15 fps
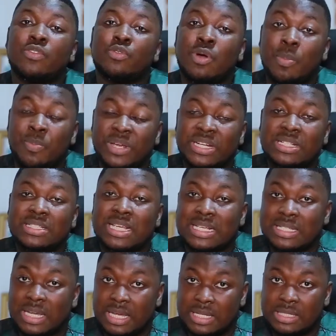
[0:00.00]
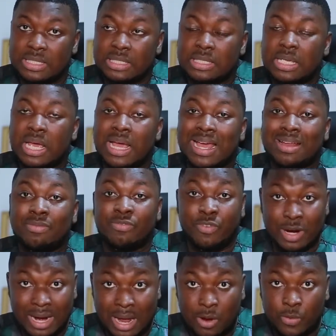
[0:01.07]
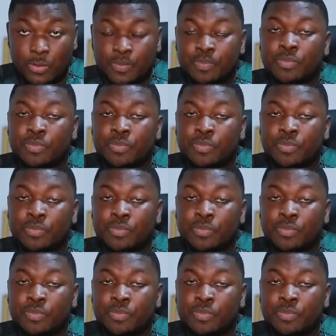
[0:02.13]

rapid test kits. For now,